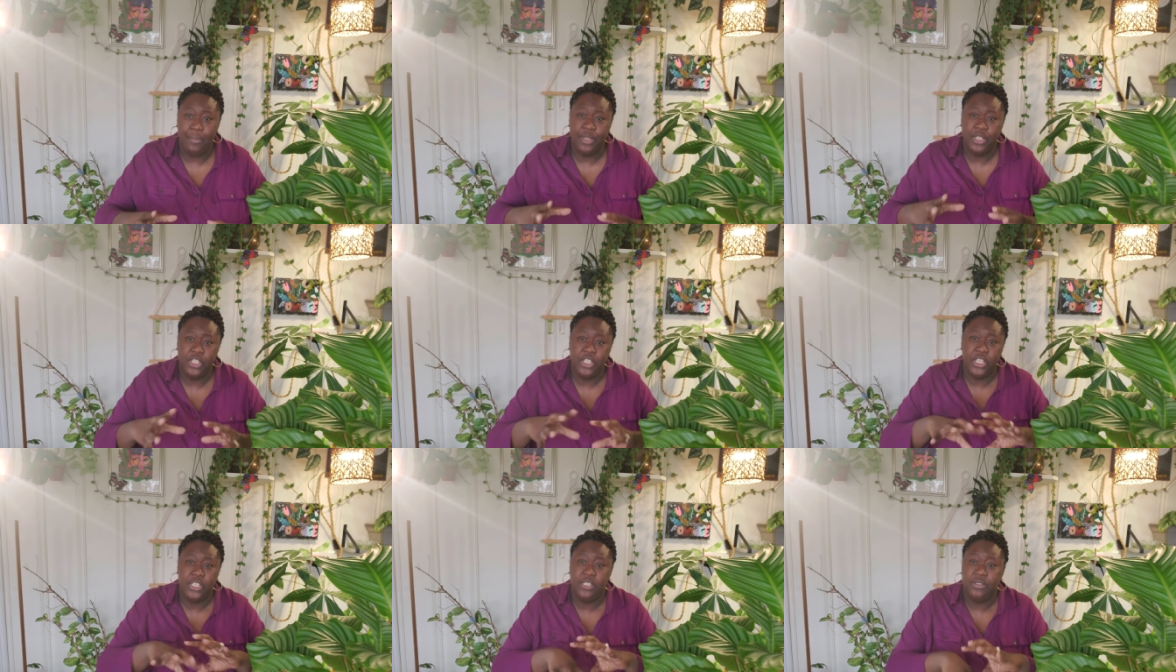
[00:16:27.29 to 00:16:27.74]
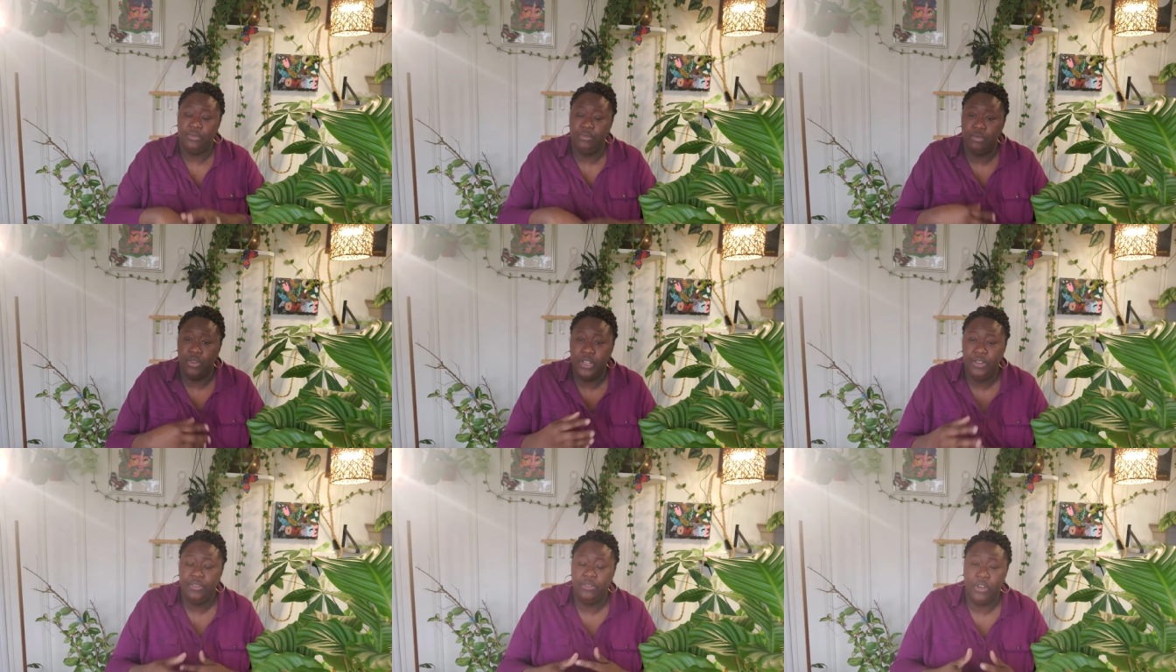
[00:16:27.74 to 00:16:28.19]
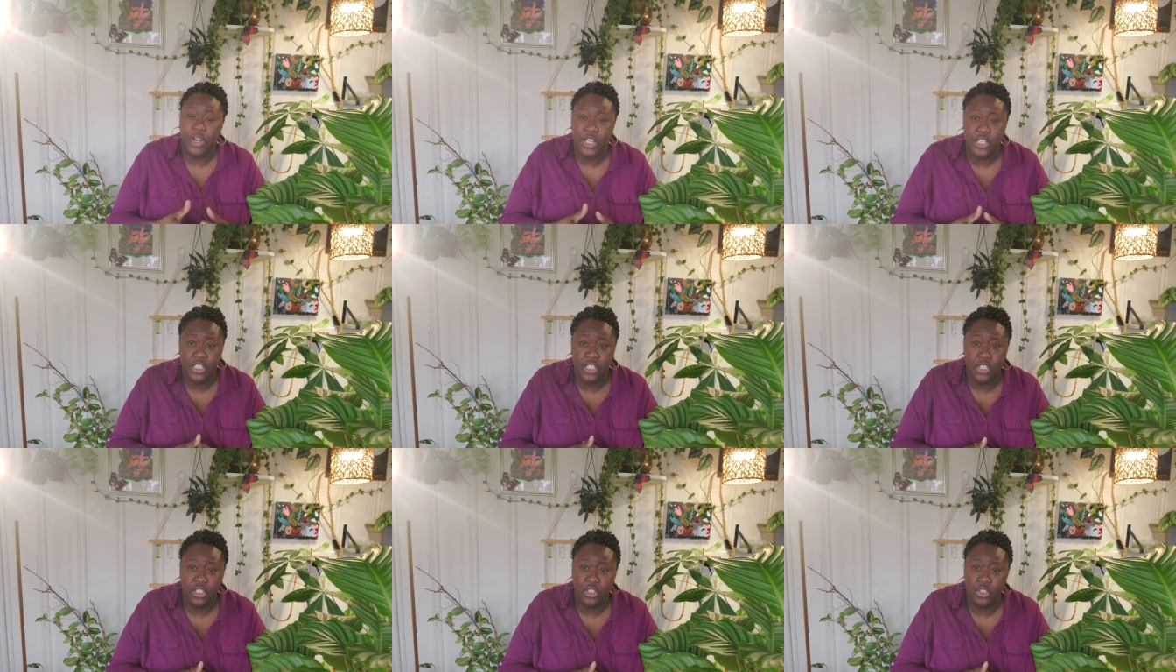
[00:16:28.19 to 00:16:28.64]
but just
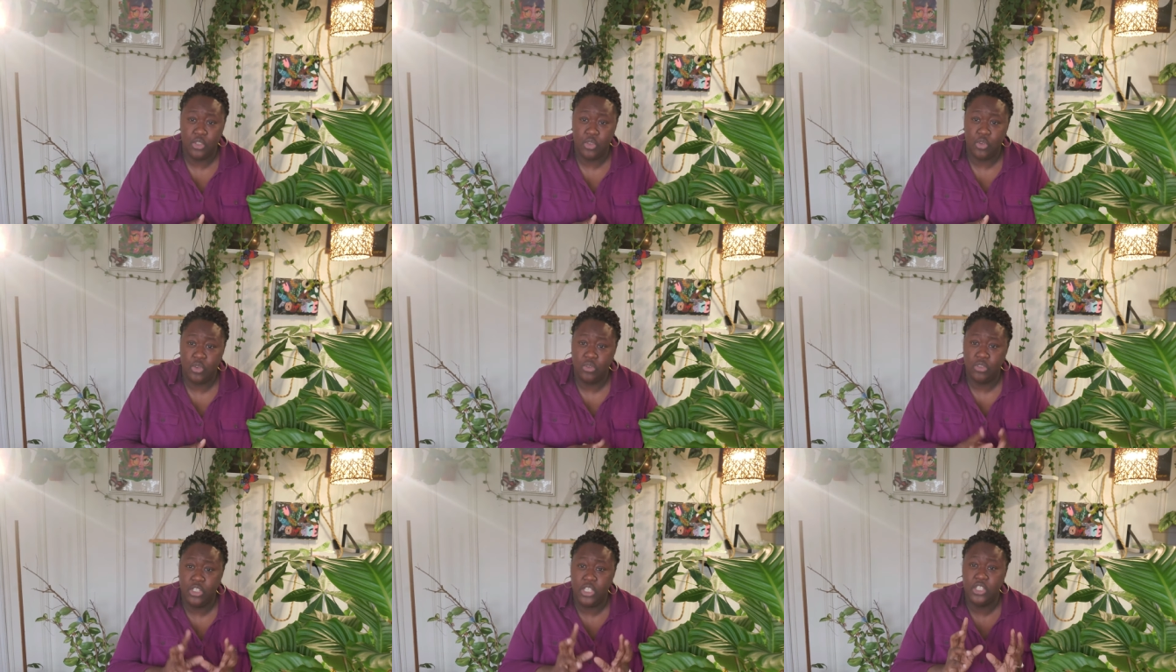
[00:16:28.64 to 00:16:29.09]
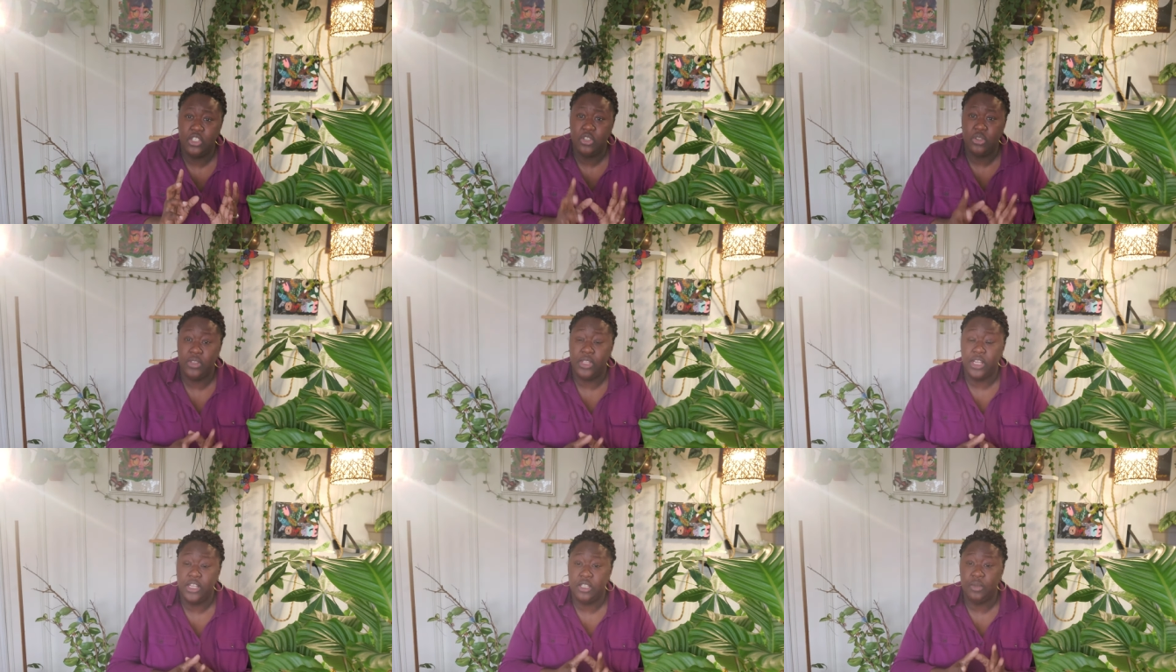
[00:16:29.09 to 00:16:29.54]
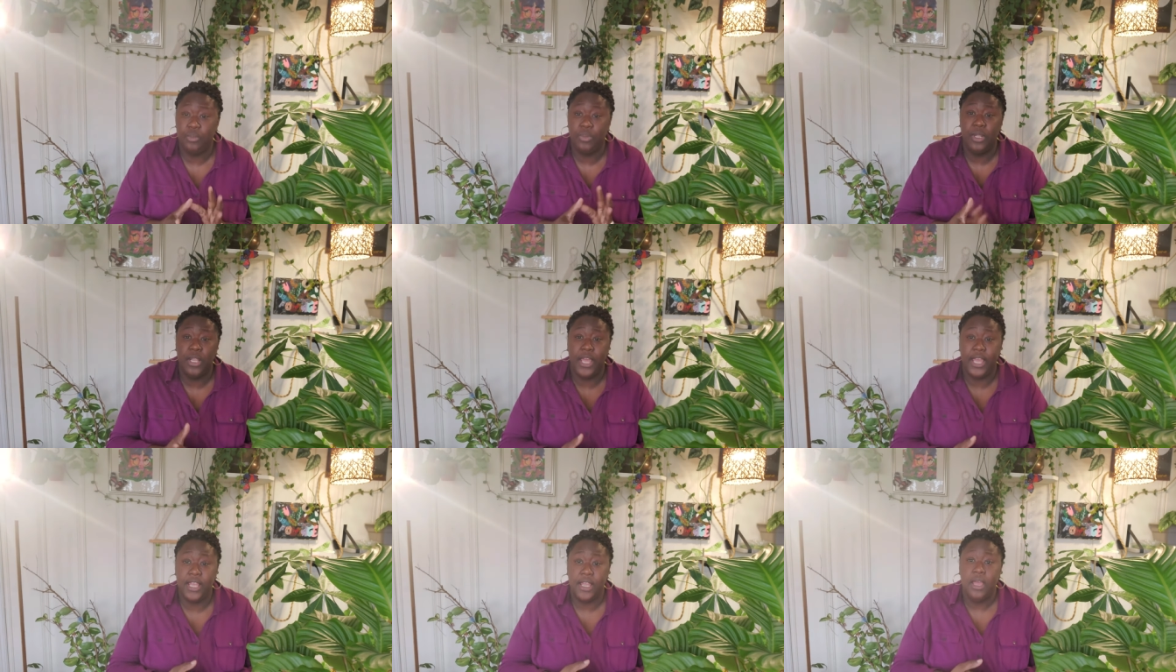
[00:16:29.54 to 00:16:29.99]
refreshing the soil just so that your
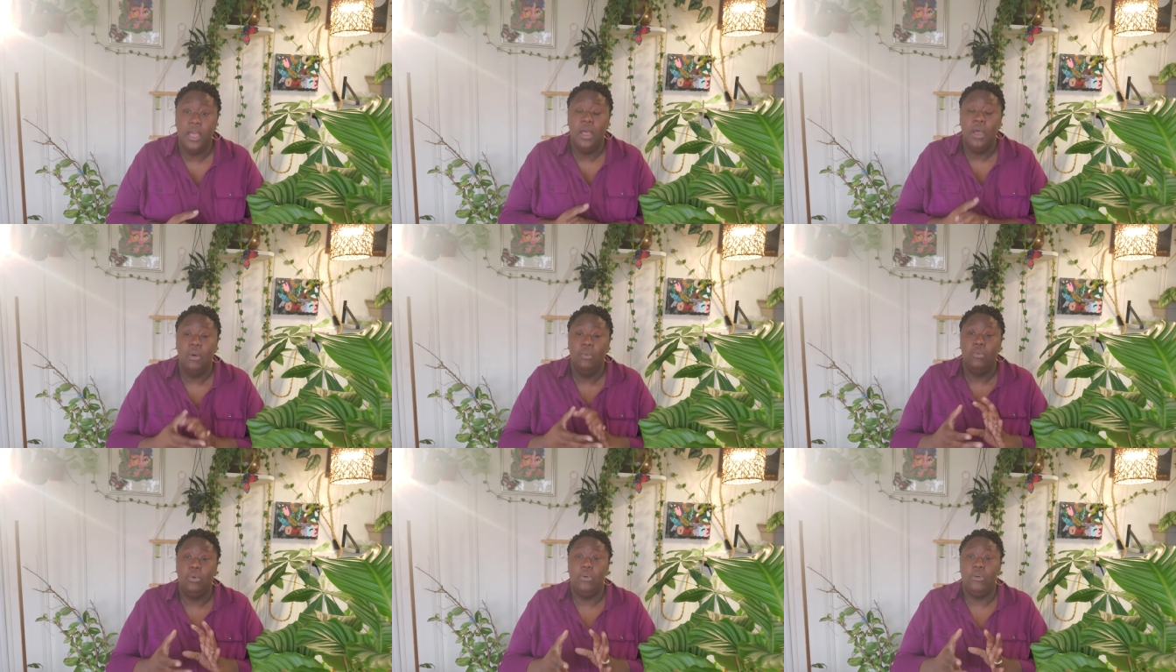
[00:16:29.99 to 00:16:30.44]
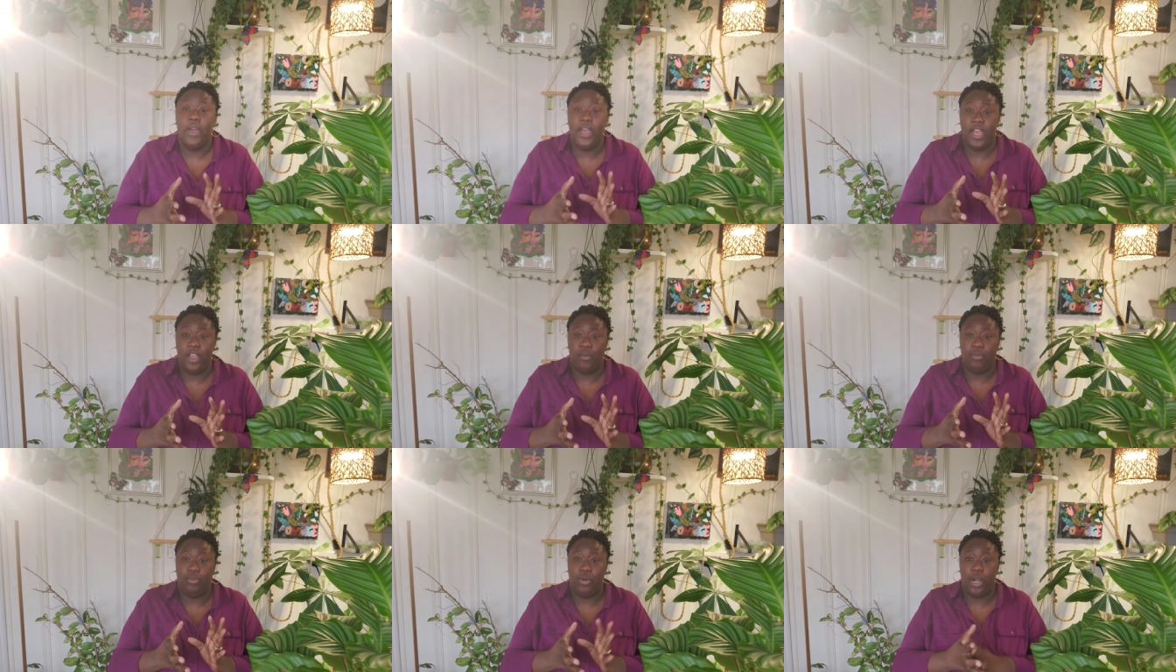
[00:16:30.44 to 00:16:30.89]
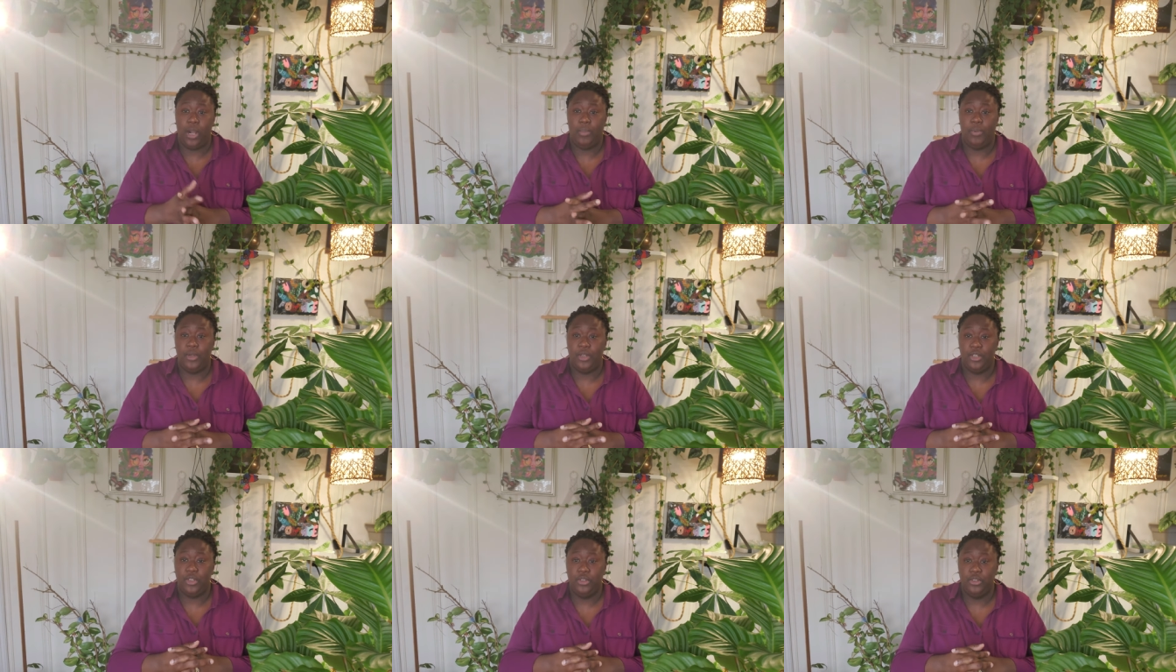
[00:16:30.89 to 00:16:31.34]
plant will have
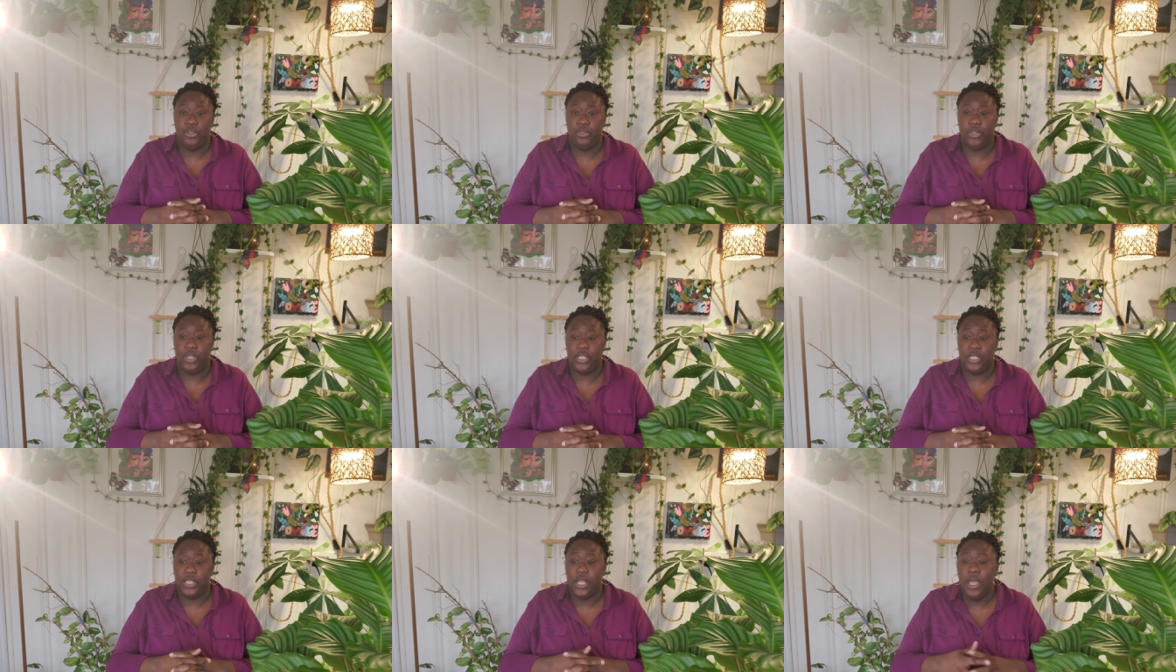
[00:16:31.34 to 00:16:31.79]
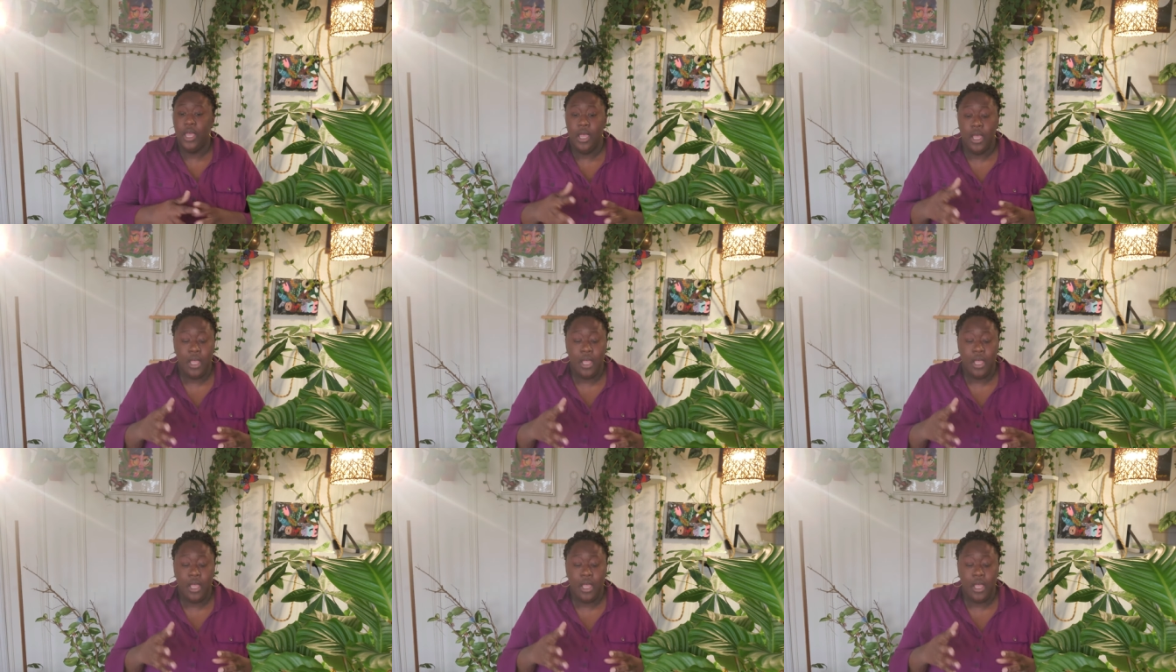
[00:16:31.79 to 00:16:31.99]
proper nutrients.